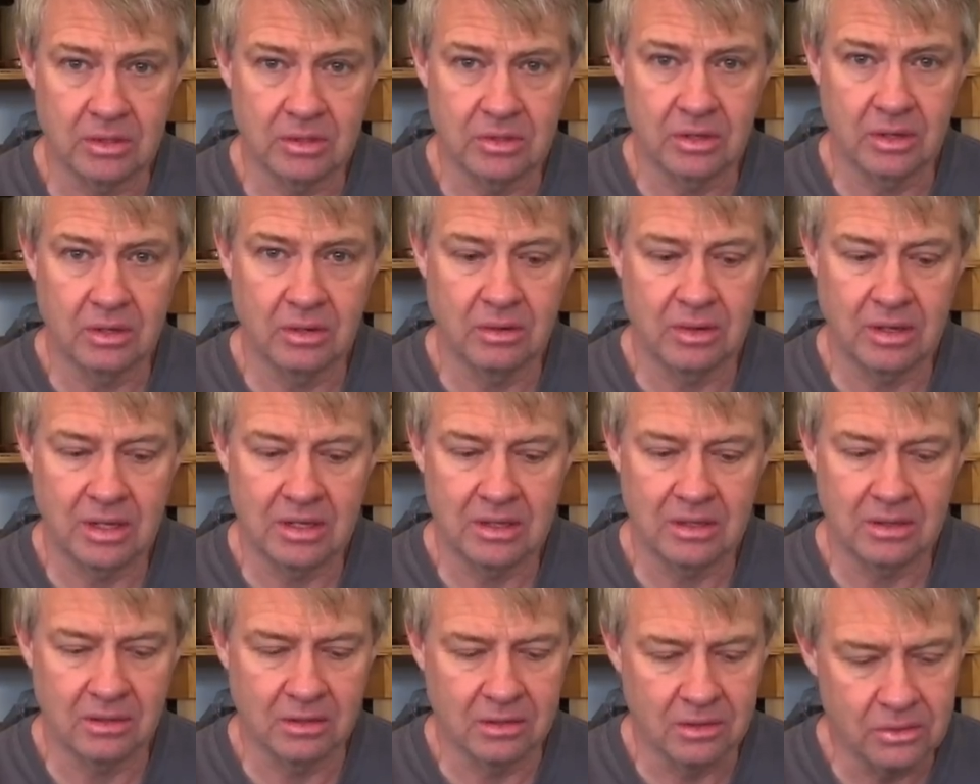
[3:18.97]
So
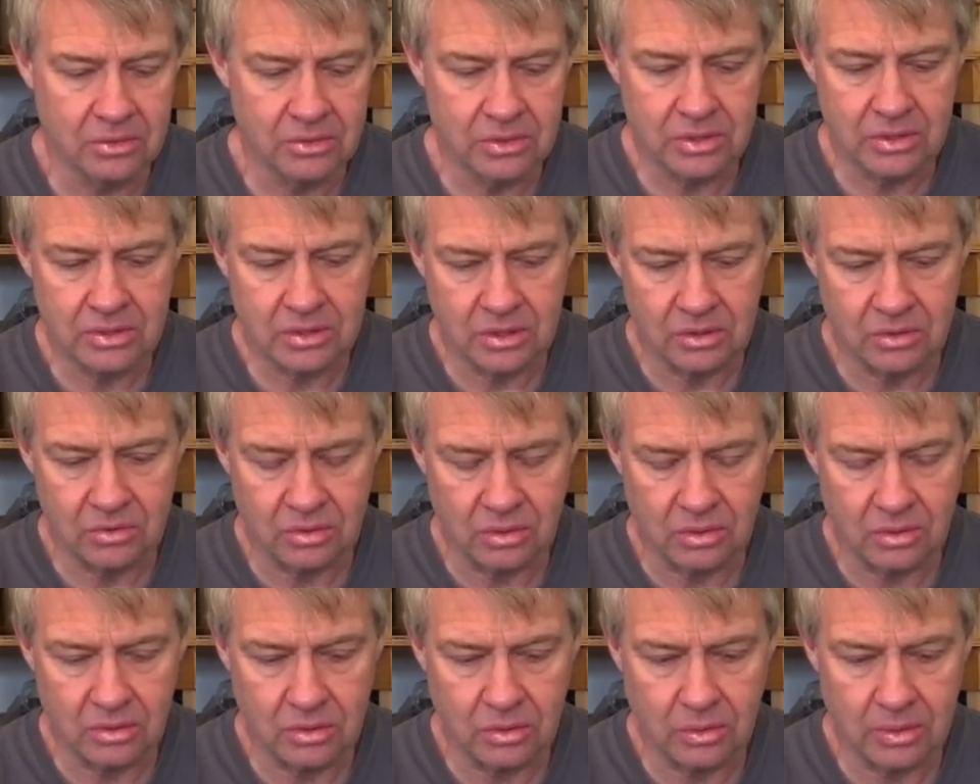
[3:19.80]
it loses
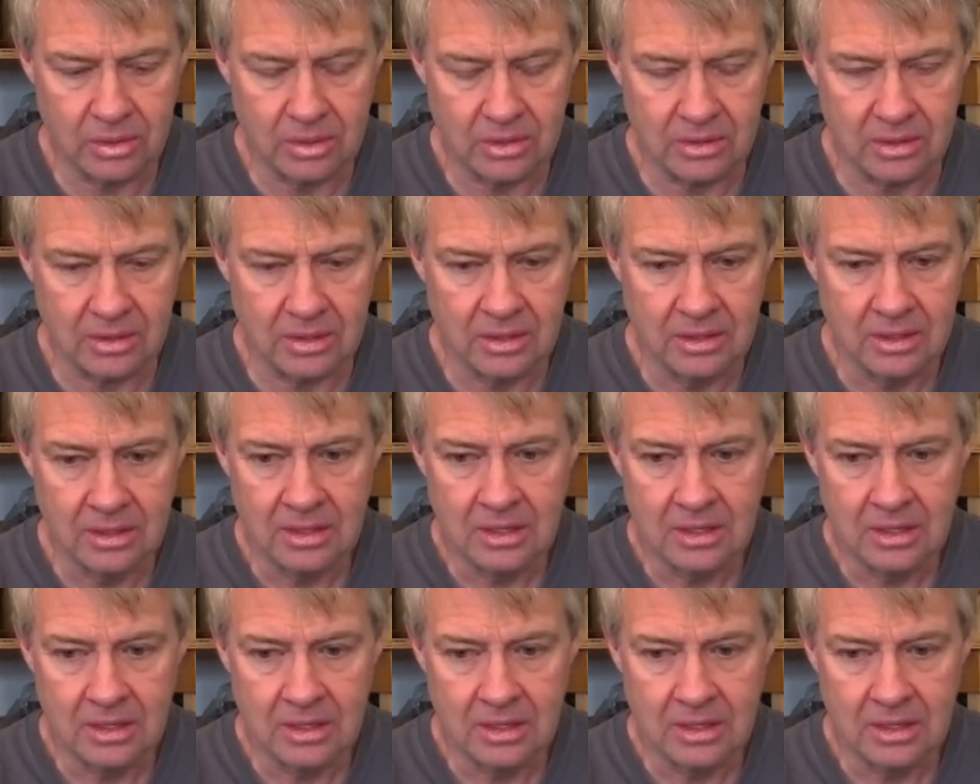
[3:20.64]
control quickly,